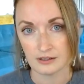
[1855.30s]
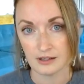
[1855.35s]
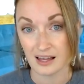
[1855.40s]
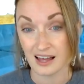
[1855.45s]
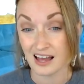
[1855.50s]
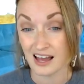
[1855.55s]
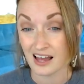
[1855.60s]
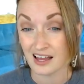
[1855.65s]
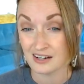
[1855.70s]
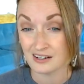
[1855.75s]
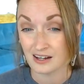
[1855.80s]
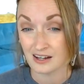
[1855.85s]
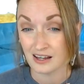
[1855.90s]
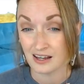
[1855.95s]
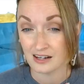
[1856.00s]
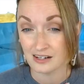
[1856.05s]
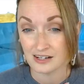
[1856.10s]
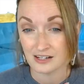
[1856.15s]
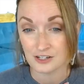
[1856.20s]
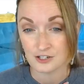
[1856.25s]
And
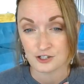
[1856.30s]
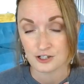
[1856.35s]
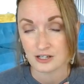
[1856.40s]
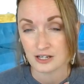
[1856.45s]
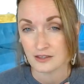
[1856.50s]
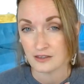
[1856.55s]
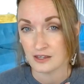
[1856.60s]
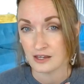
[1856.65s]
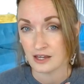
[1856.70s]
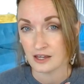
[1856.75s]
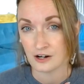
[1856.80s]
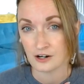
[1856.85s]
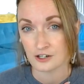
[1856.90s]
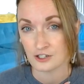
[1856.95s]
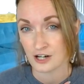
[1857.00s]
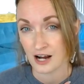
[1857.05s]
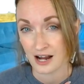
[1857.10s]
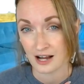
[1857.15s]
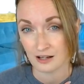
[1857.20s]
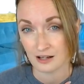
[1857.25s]
initially, the inner
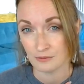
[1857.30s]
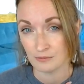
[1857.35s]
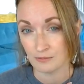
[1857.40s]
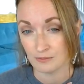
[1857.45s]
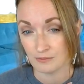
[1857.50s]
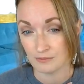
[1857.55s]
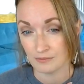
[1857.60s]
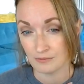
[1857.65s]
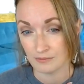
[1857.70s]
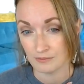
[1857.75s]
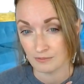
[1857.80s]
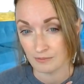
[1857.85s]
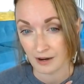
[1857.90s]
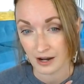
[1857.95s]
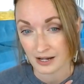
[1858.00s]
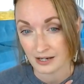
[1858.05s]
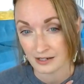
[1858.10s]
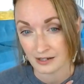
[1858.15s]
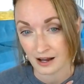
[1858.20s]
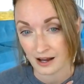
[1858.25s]
child
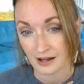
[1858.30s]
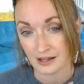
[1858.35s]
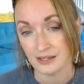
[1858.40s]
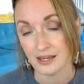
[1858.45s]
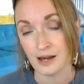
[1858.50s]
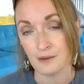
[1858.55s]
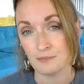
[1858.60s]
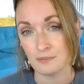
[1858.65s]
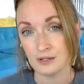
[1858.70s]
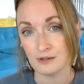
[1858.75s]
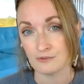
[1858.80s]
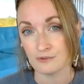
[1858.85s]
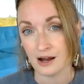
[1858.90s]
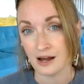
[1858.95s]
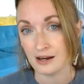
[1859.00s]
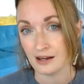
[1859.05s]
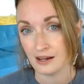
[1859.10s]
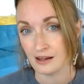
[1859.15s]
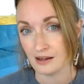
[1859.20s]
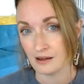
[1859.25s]
might not yet be
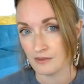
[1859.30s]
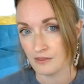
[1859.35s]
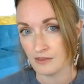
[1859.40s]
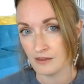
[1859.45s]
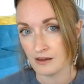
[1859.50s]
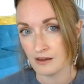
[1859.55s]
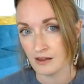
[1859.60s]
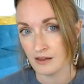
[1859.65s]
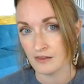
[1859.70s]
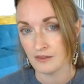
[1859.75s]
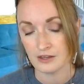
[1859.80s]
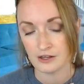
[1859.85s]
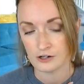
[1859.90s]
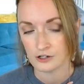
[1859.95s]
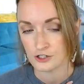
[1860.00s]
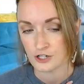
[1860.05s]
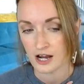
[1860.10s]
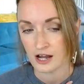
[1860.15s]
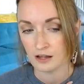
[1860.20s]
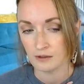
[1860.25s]
ready. The inner
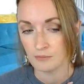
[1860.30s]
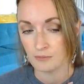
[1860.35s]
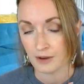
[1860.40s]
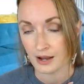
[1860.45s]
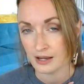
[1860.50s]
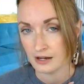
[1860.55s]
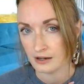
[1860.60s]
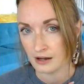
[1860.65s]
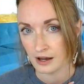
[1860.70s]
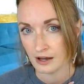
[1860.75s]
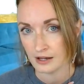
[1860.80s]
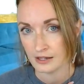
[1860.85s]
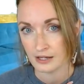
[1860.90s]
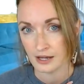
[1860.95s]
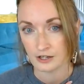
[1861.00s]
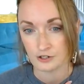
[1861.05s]
child might not yet